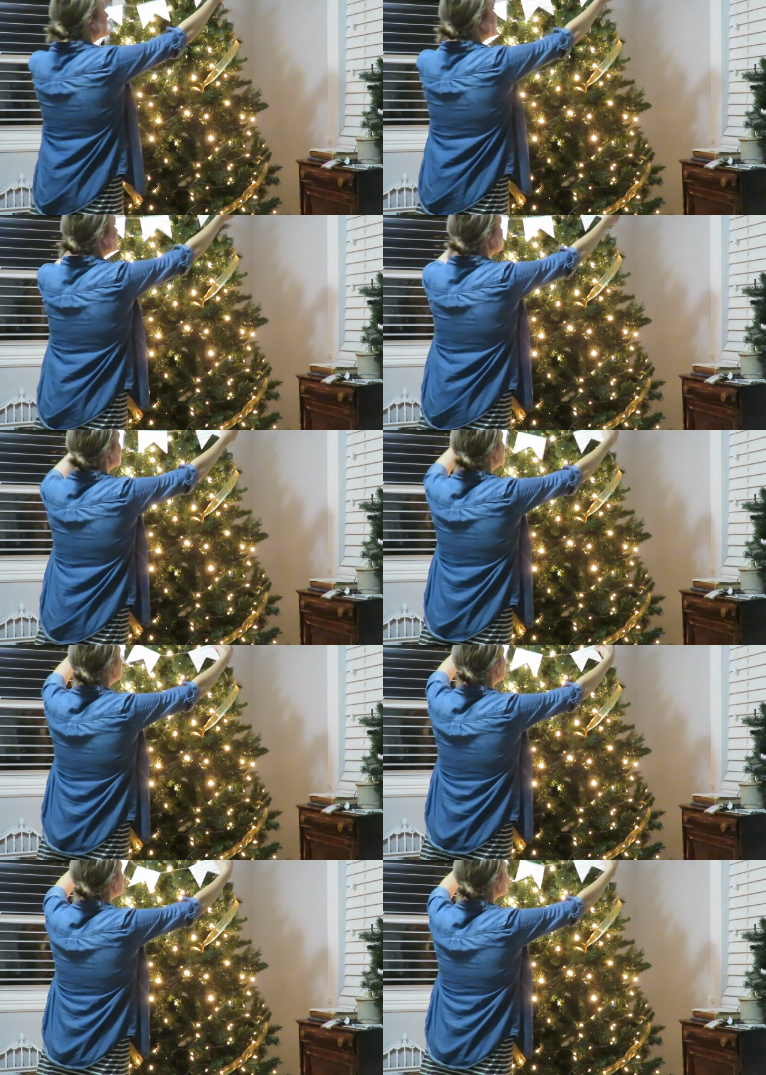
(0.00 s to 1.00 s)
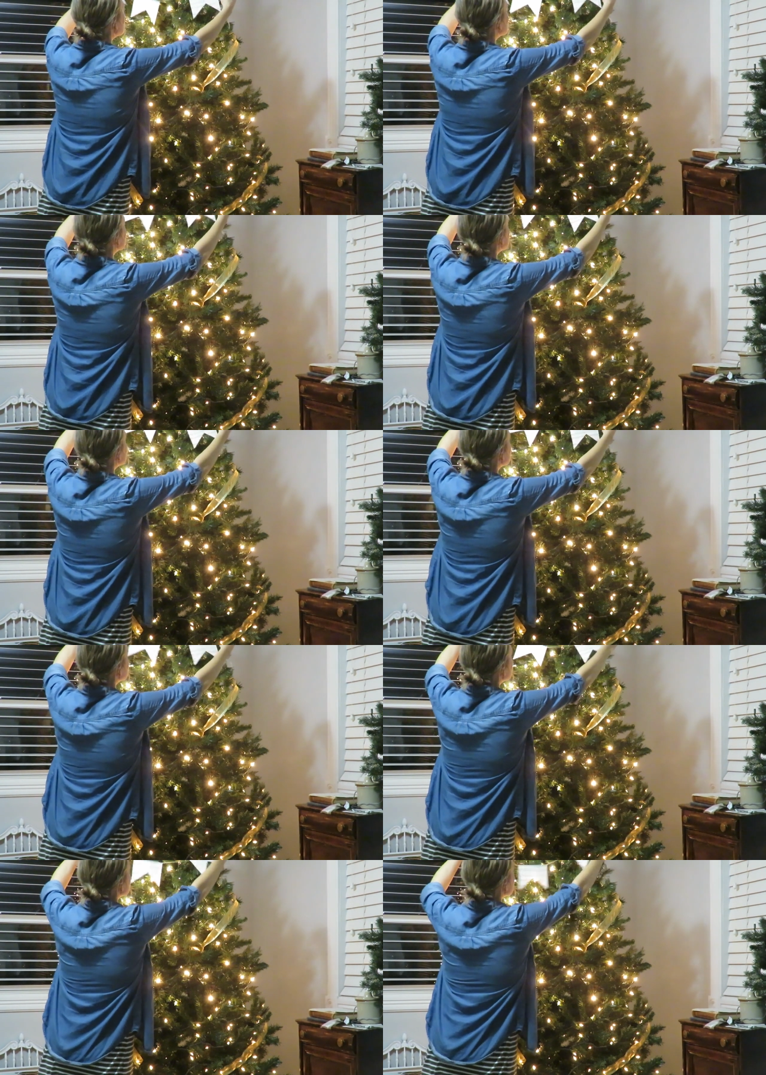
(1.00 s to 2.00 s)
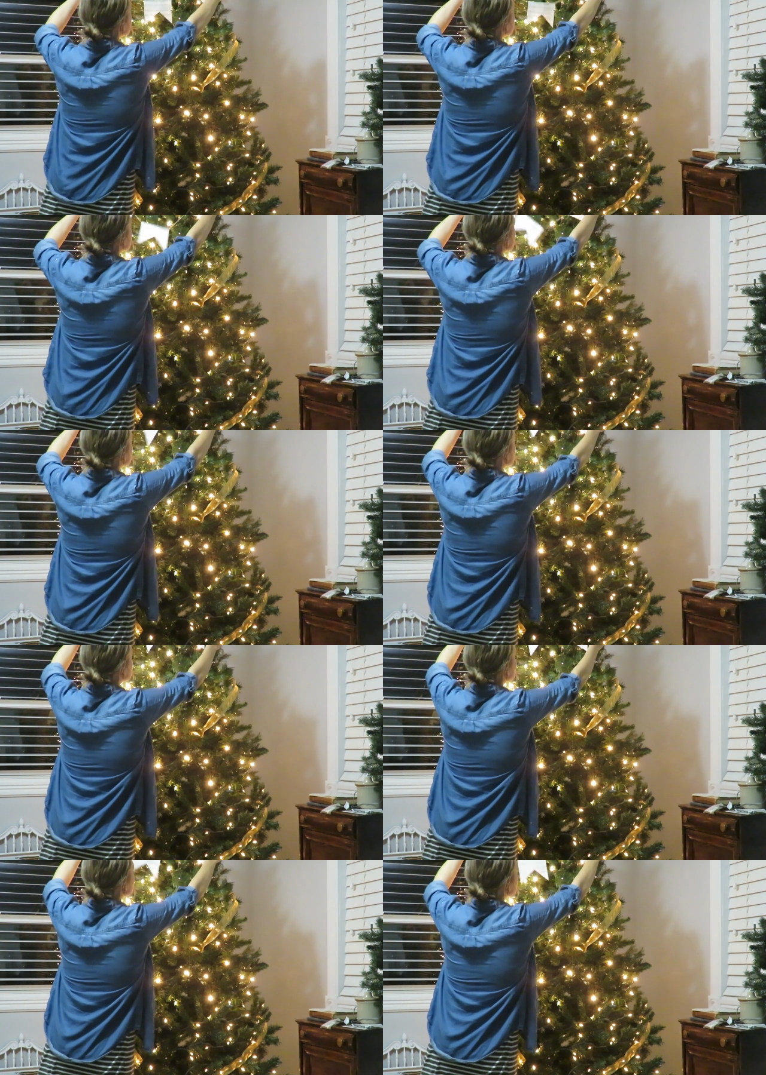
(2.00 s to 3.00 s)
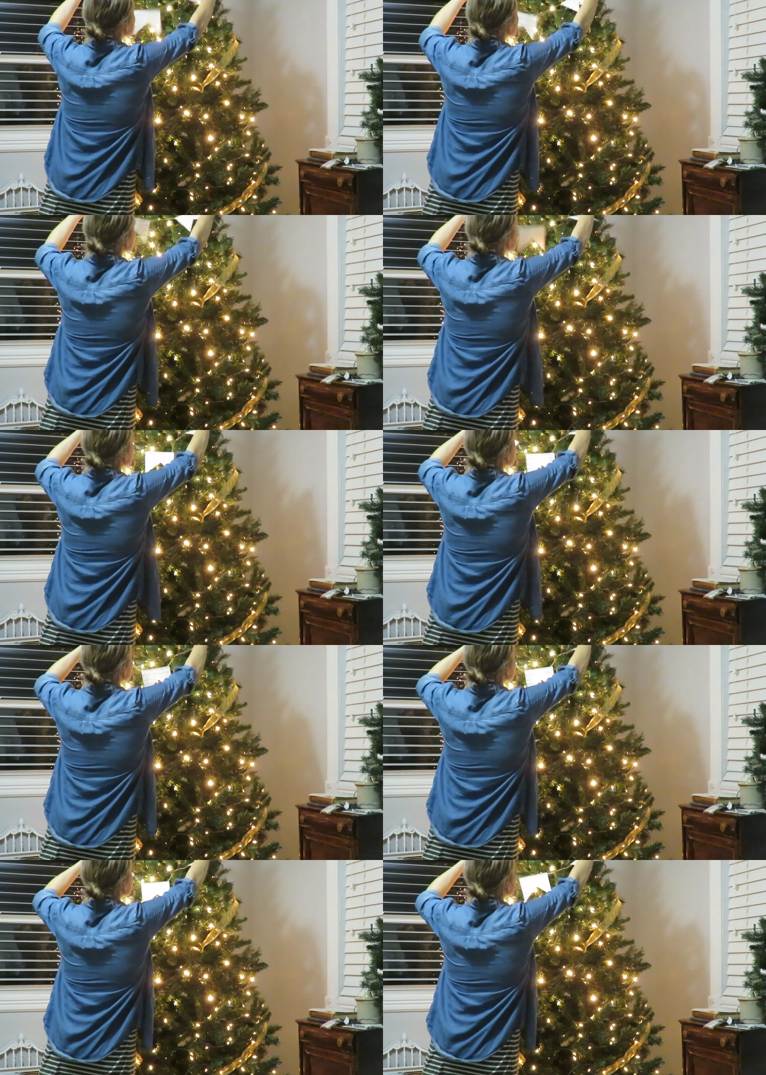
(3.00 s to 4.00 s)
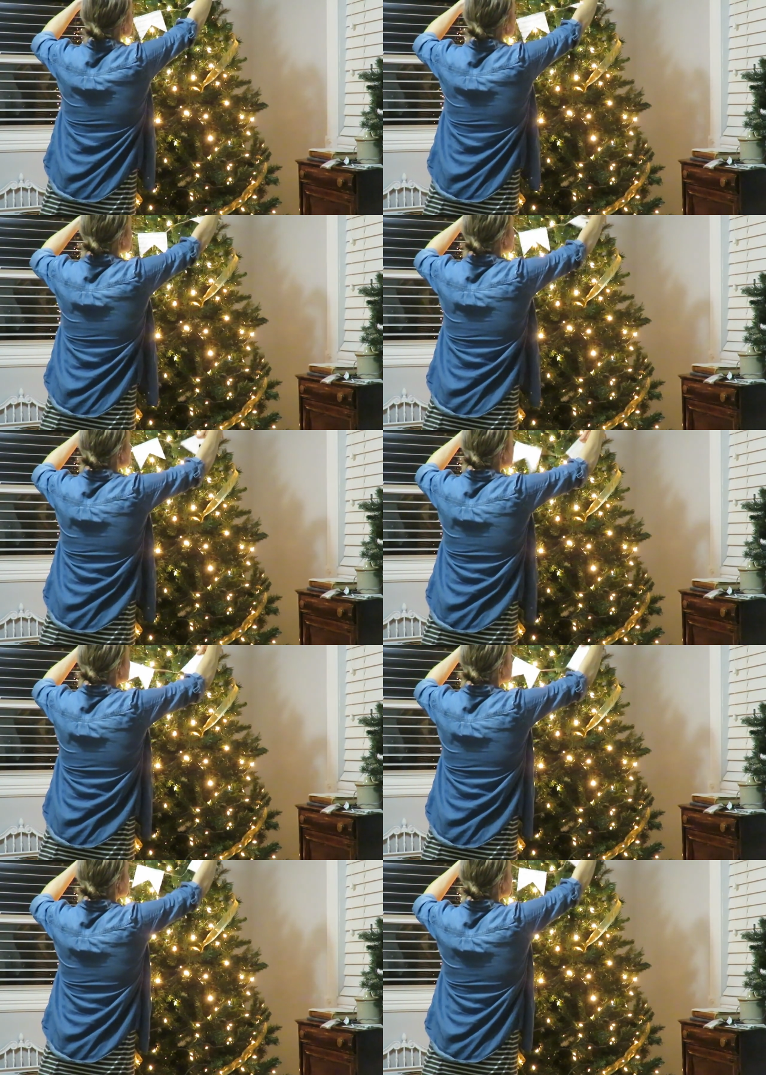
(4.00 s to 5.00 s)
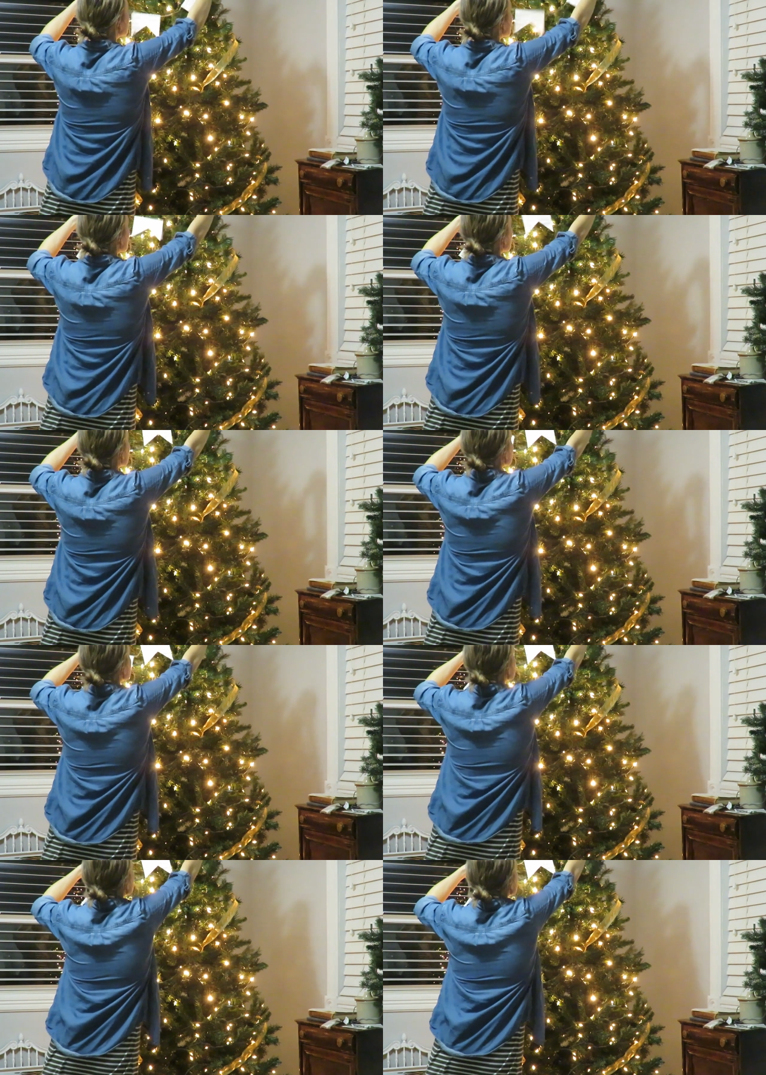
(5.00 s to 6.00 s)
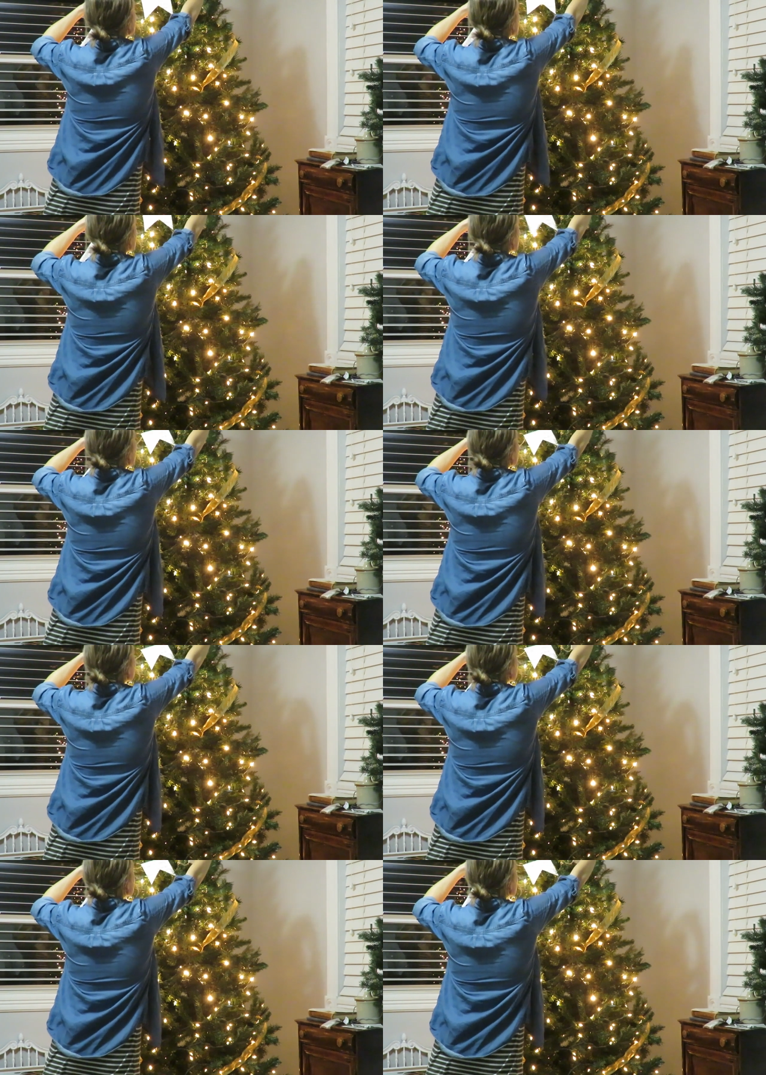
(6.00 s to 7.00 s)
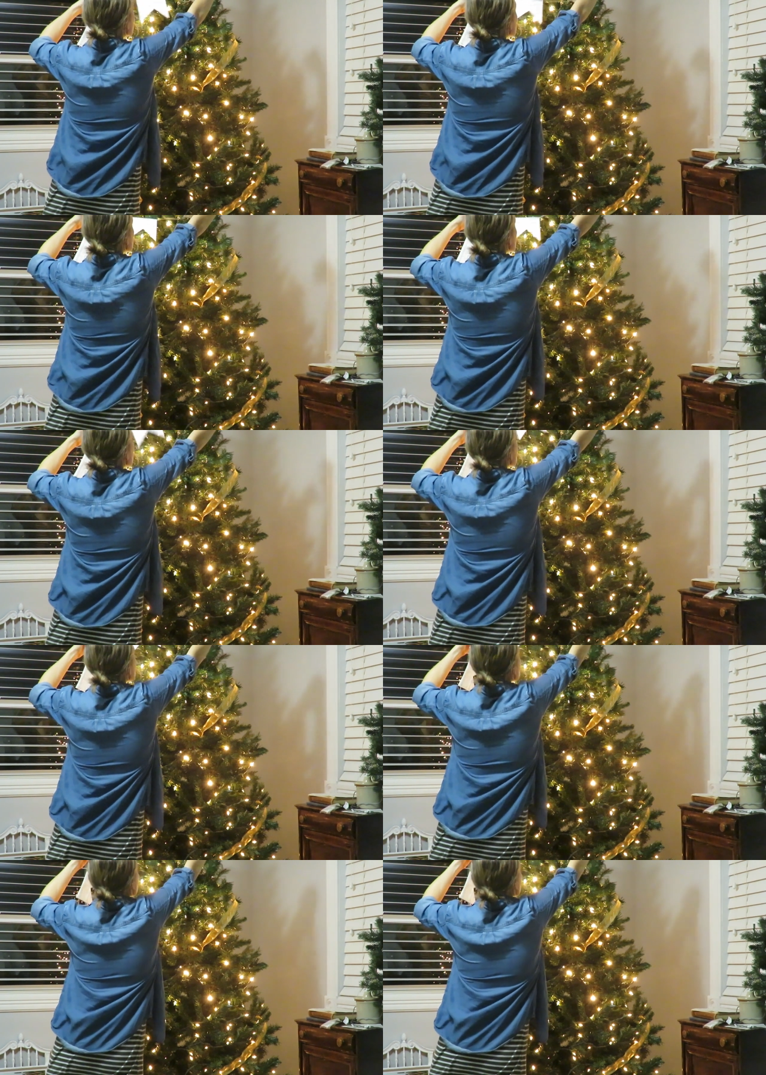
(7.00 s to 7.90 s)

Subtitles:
Nobody's mouth can be seen.